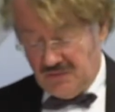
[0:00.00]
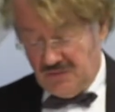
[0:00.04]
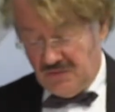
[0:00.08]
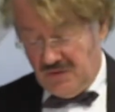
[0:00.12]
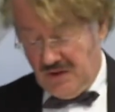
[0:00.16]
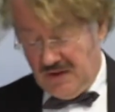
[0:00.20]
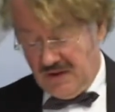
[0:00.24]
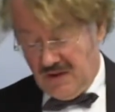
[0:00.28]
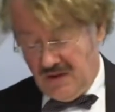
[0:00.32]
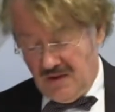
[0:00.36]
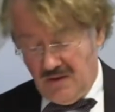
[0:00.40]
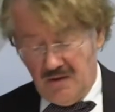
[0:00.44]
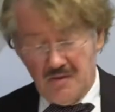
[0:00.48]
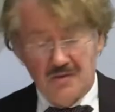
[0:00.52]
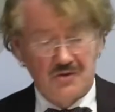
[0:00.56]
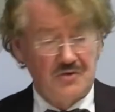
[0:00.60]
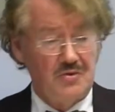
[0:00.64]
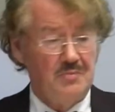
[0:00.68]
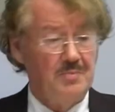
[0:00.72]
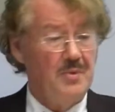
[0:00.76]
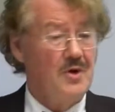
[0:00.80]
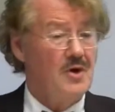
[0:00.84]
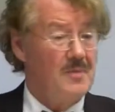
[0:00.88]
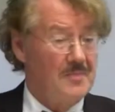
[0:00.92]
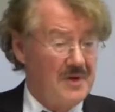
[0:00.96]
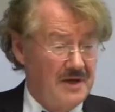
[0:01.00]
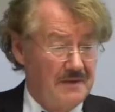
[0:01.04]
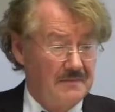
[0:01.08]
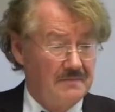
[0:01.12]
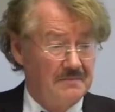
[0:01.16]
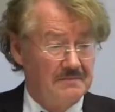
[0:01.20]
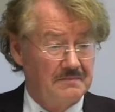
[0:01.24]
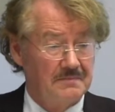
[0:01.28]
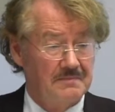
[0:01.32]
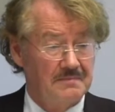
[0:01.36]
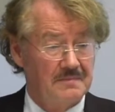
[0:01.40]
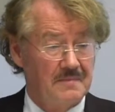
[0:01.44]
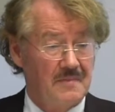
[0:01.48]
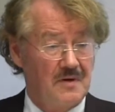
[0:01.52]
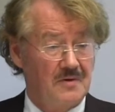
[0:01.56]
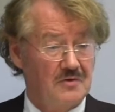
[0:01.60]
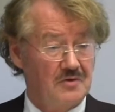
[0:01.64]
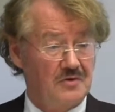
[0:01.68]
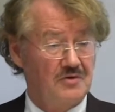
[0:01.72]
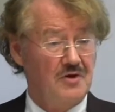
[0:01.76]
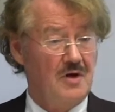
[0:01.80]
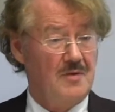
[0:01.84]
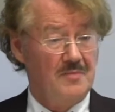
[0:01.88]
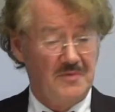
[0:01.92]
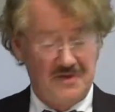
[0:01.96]
Berman.
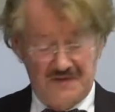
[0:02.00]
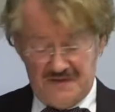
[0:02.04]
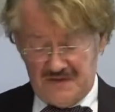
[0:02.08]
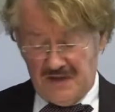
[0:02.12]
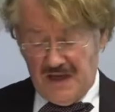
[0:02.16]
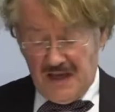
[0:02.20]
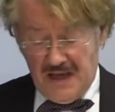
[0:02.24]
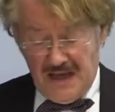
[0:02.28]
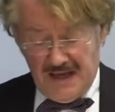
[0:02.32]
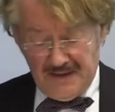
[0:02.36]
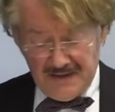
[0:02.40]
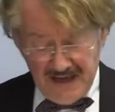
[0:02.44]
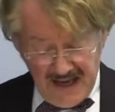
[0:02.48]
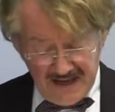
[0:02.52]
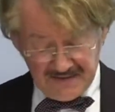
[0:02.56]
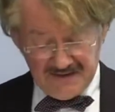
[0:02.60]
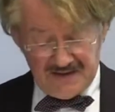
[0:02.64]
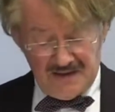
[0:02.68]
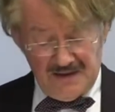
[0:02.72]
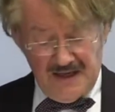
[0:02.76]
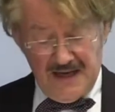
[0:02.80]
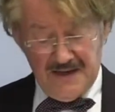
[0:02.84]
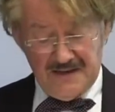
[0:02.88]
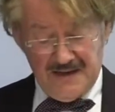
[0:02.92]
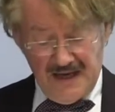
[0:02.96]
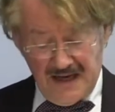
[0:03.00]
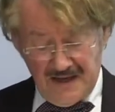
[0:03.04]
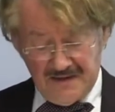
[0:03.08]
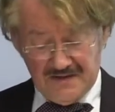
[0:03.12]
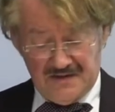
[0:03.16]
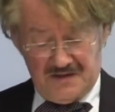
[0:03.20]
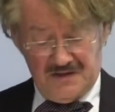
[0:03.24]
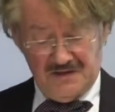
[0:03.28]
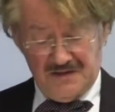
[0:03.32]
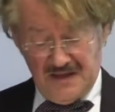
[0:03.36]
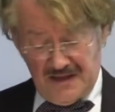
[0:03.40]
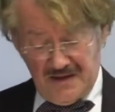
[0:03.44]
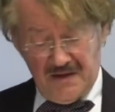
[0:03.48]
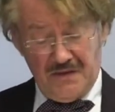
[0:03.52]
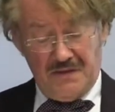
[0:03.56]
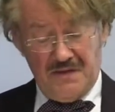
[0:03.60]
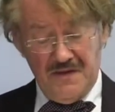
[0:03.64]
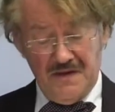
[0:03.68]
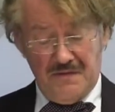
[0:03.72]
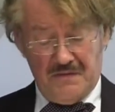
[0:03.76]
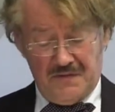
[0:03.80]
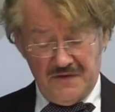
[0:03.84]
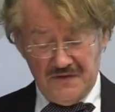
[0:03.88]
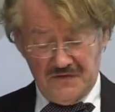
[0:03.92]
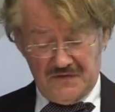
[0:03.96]
Durman's analysis, and I
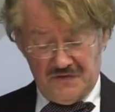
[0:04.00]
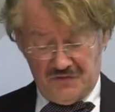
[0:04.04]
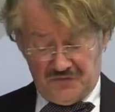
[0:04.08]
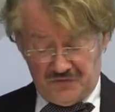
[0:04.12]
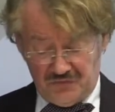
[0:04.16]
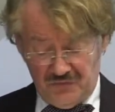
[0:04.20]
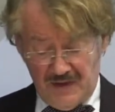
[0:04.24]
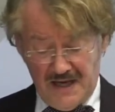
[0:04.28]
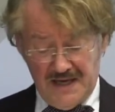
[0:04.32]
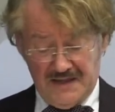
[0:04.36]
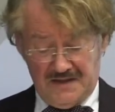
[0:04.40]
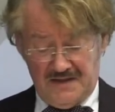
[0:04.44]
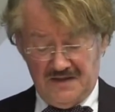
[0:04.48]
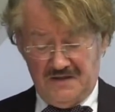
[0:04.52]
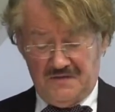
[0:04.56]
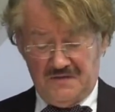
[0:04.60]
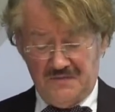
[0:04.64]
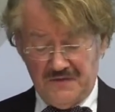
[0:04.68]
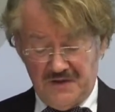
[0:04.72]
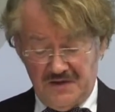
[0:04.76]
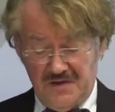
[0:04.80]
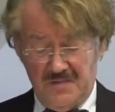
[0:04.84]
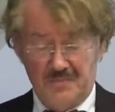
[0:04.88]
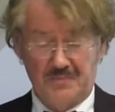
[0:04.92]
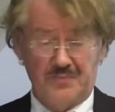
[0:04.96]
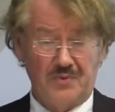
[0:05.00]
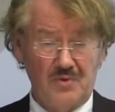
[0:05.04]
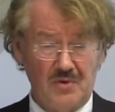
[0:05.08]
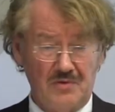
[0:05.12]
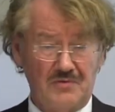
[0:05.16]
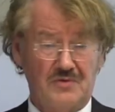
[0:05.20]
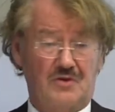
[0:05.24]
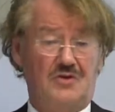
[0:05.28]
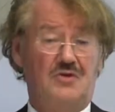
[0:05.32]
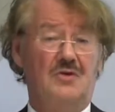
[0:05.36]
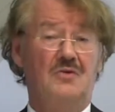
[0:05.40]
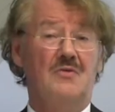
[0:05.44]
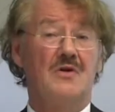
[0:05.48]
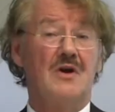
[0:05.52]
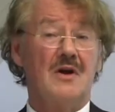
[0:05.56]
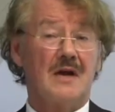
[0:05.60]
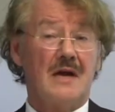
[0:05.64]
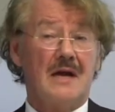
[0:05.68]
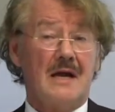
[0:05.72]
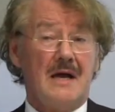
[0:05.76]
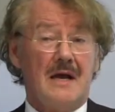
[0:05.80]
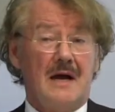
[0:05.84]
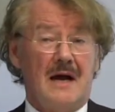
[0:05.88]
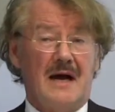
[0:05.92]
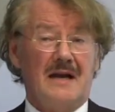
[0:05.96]
think this is right, it's very important to
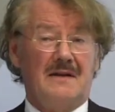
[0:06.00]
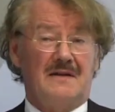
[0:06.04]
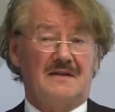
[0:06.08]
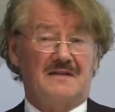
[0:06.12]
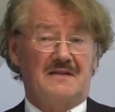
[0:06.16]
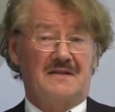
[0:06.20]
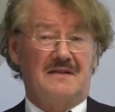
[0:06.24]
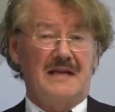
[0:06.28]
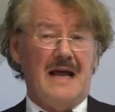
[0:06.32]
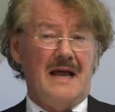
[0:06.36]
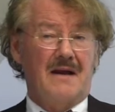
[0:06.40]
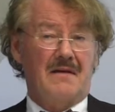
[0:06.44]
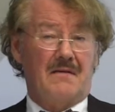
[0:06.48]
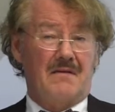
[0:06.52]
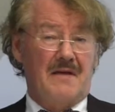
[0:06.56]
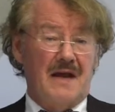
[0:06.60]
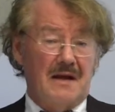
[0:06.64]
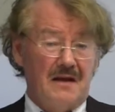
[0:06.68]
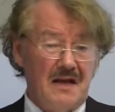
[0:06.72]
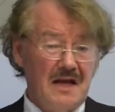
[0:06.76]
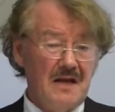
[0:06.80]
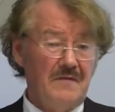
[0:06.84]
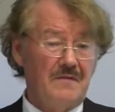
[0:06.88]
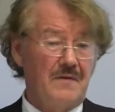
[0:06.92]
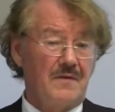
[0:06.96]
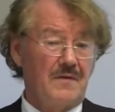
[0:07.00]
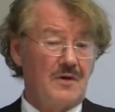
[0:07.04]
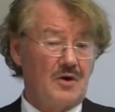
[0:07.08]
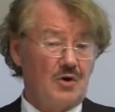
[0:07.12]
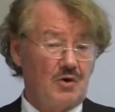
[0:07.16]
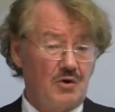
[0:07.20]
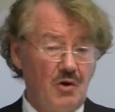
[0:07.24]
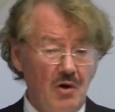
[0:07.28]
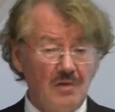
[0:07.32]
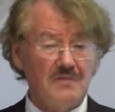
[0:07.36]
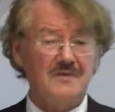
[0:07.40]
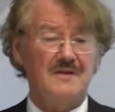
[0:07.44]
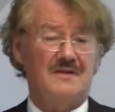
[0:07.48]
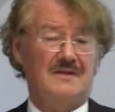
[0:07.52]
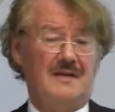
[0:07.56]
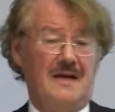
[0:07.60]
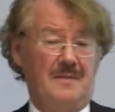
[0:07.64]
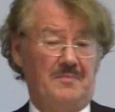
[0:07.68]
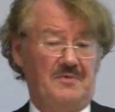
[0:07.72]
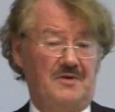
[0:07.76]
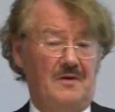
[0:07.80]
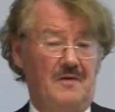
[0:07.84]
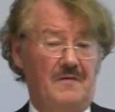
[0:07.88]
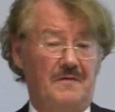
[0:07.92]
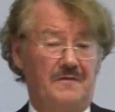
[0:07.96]
understand that even the
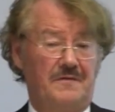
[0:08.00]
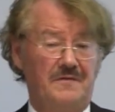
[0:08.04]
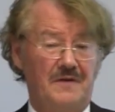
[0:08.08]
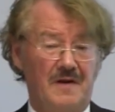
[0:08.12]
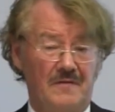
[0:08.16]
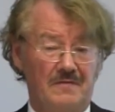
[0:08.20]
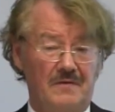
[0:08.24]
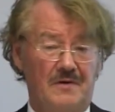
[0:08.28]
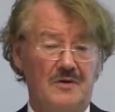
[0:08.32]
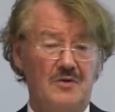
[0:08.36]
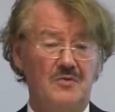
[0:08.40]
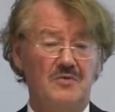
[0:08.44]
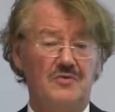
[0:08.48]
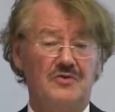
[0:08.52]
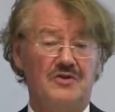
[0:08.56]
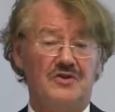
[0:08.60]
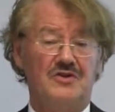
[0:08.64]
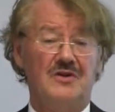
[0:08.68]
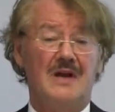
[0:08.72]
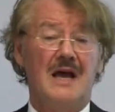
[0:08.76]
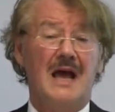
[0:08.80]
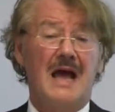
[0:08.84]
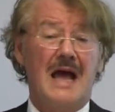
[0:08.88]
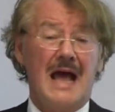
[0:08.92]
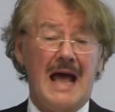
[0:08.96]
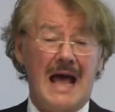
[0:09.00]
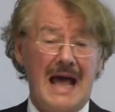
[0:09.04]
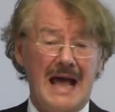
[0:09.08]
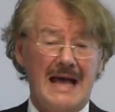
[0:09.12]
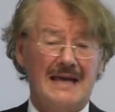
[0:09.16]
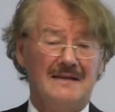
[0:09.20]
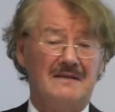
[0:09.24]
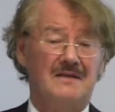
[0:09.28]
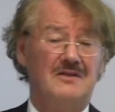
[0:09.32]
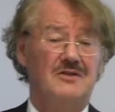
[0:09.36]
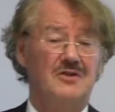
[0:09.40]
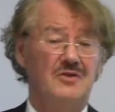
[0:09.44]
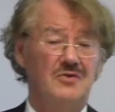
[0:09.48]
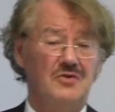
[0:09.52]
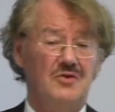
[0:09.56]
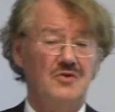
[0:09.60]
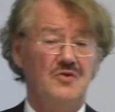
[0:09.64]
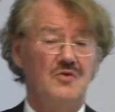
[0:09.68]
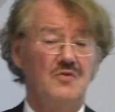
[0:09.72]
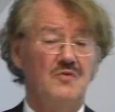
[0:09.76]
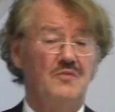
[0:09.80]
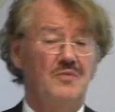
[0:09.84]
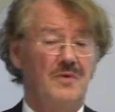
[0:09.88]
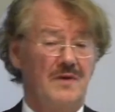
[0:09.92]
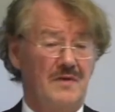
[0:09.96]
concept of revolution has to
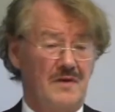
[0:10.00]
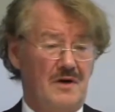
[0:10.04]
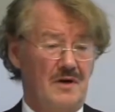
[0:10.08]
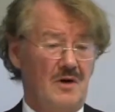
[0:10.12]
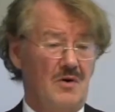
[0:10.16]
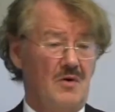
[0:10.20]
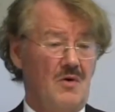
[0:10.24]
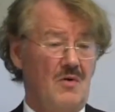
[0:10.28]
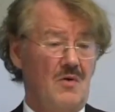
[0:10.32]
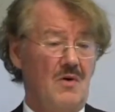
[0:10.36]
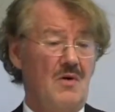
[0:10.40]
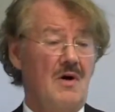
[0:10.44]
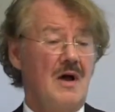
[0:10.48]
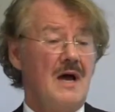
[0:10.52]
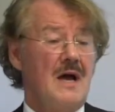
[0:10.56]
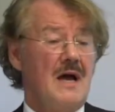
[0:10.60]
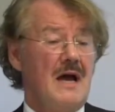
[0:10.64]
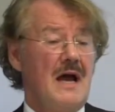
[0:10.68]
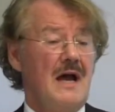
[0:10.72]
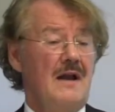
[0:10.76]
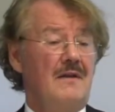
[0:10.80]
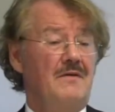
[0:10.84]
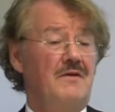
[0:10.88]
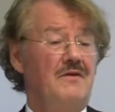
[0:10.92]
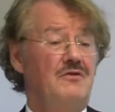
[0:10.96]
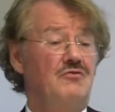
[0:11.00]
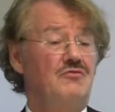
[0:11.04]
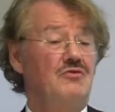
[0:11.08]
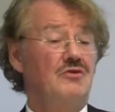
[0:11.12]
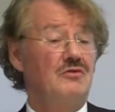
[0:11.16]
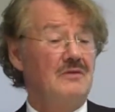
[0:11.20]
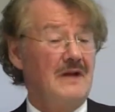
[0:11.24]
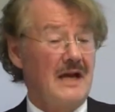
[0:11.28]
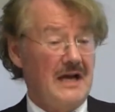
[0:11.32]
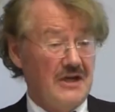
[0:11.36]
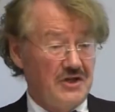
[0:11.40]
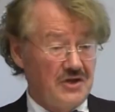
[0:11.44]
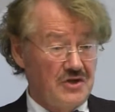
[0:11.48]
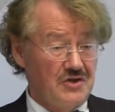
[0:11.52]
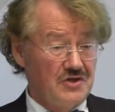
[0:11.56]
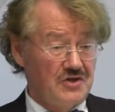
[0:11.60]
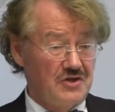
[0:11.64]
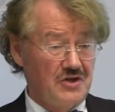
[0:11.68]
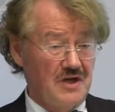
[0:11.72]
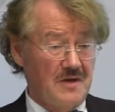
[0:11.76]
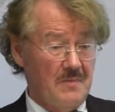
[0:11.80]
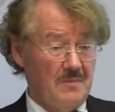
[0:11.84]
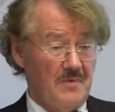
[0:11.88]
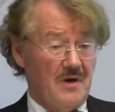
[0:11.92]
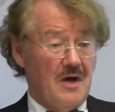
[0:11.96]
do with the law and the
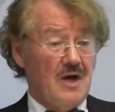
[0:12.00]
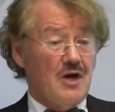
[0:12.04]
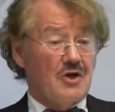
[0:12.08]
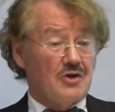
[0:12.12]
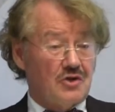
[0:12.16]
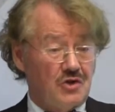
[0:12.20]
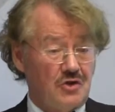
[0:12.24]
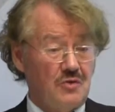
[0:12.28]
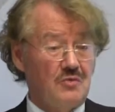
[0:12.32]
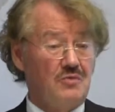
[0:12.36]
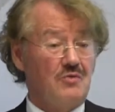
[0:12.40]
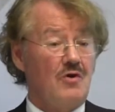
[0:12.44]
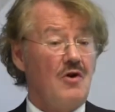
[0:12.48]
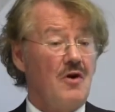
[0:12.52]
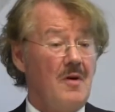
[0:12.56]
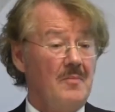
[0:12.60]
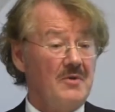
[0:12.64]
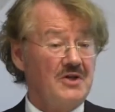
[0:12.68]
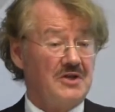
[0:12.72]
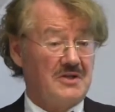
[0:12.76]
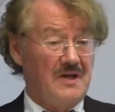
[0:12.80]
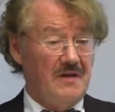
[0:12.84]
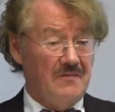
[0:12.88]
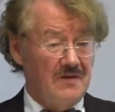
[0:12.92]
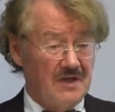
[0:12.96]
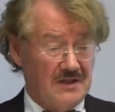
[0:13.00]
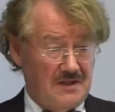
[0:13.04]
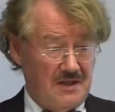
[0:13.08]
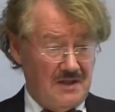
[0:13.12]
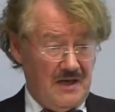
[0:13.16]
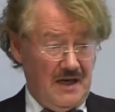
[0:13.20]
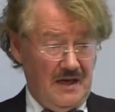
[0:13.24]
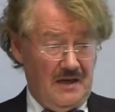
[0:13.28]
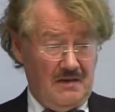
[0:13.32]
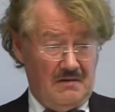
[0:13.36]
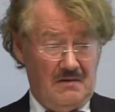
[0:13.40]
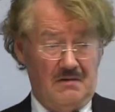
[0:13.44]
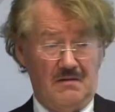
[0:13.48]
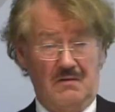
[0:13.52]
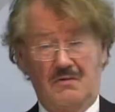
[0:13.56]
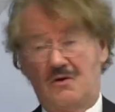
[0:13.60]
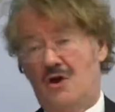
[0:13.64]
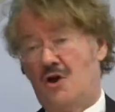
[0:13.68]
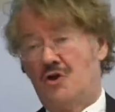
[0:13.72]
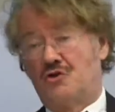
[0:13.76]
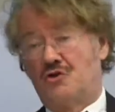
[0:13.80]
relationship to normativity,